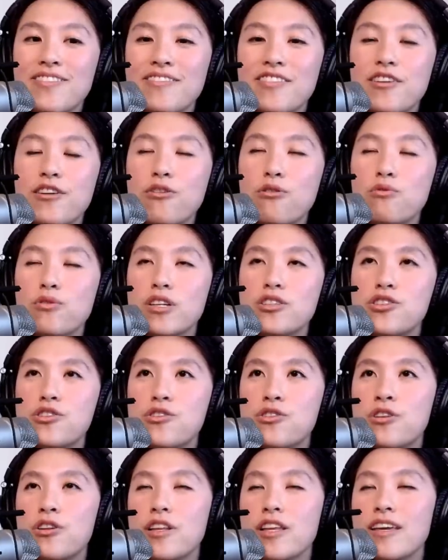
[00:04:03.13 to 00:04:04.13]
of the
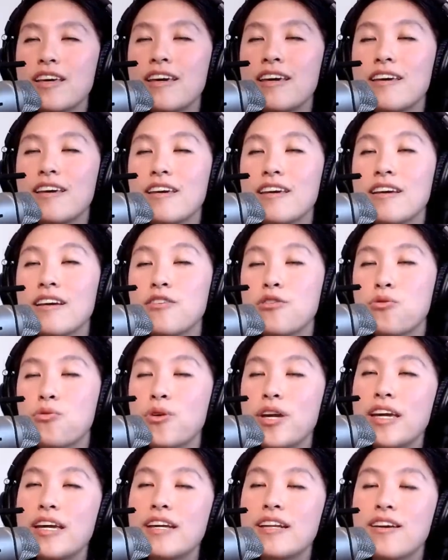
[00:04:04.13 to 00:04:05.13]
original king
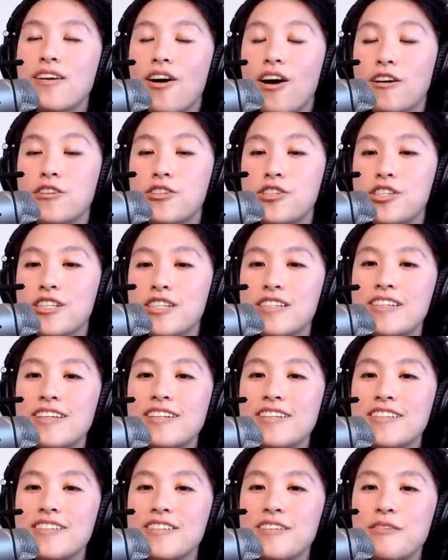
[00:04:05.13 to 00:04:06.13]
queen
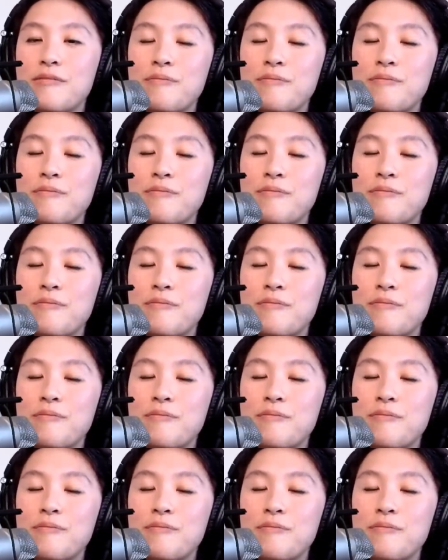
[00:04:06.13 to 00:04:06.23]
consciousness.